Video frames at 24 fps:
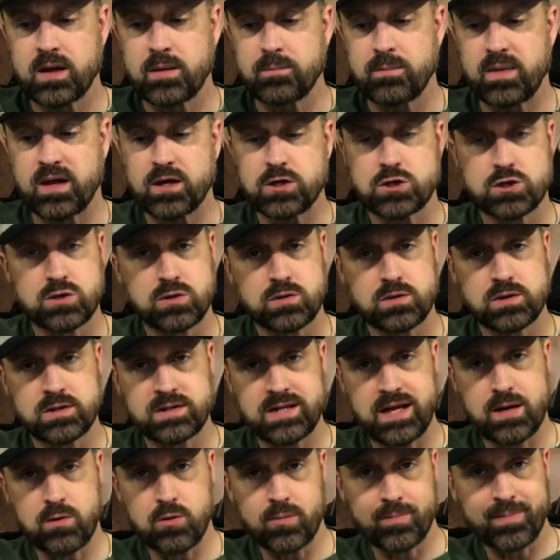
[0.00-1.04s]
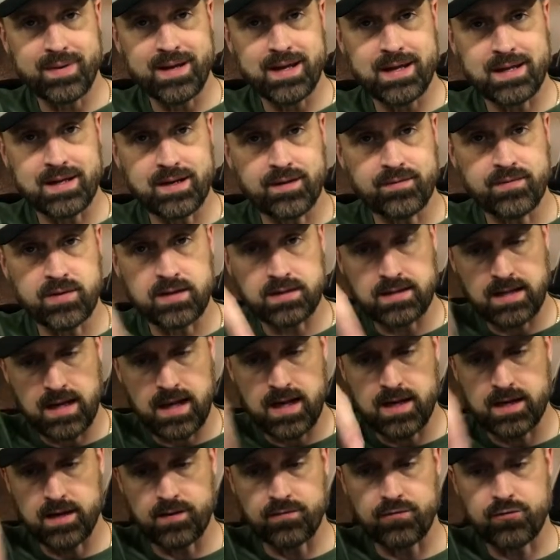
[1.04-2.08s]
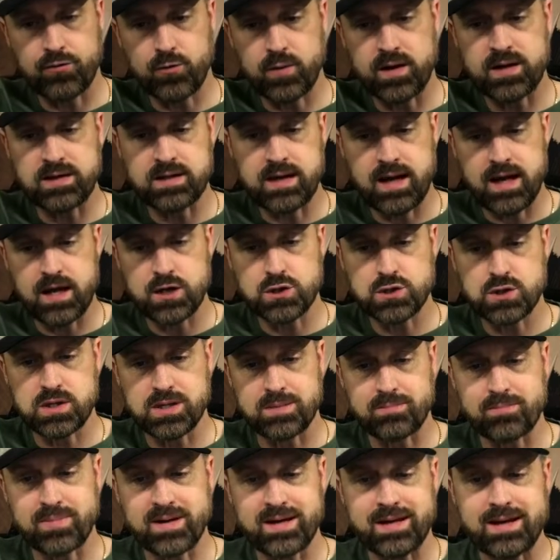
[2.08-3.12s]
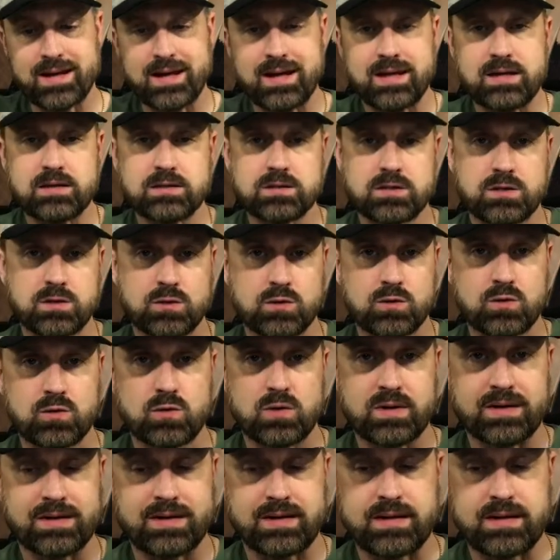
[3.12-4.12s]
Make sure that they were big enough that they had enough thread that actually bit into